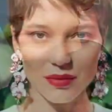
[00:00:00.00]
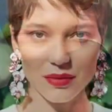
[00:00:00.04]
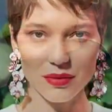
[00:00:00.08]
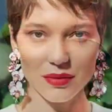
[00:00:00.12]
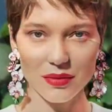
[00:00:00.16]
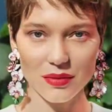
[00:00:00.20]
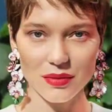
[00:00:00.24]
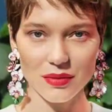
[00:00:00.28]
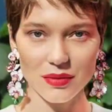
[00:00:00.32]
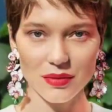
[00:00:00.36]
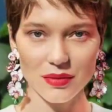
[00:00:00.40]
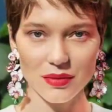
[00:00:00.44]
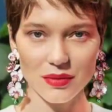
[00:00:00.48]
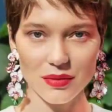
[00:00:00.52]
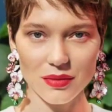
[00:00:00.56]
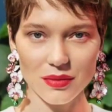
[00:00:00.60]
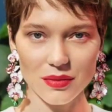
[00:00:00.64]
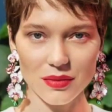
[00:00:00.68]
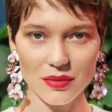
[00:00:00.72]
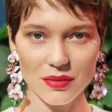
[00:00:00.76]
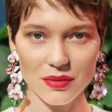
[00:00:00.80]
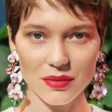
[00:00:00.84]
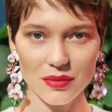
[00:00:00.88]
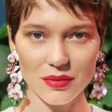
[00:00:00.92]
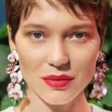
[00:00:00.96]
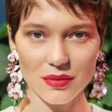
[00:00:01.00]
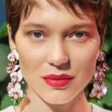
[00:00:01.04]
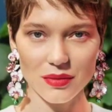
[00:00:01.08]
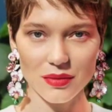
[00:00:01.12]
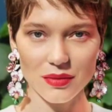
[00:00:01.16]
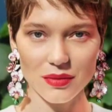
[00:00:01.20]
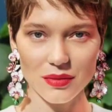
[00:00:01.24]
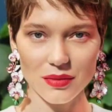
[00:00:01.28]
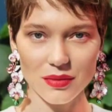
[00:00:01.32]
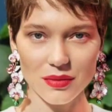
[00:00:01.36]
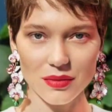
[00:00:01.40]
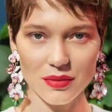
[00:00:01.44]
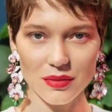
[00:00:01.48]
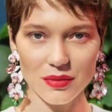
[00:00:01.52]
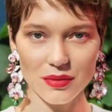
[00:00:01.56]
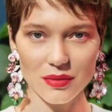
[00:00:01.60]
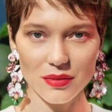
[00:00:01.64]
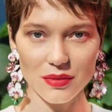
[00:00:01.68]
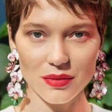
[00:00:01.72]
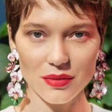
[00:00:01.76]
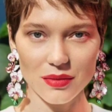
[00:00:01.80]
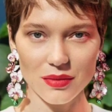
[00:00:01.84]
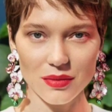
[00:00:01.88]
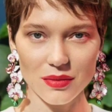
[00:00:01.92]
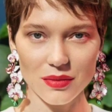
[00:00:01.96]

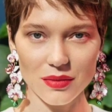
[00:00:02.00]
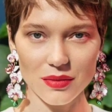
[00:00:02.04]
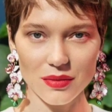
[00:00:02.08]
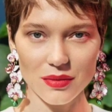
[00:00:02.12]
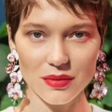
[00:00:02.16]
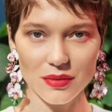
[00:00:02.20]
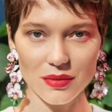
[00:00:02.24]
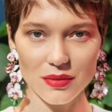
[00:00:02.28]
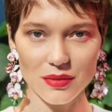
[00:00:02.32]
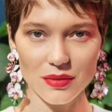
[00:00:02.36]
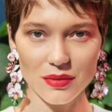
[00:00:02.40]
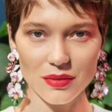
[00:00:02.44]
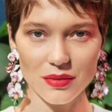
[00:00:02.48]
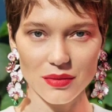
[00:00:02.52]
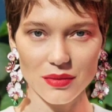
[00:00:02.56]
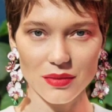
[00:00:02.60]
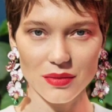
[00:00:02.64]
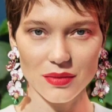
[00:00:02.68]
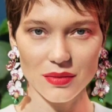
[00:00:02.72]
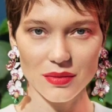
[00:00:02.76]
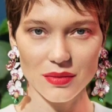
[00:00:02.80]
Nobody speaks.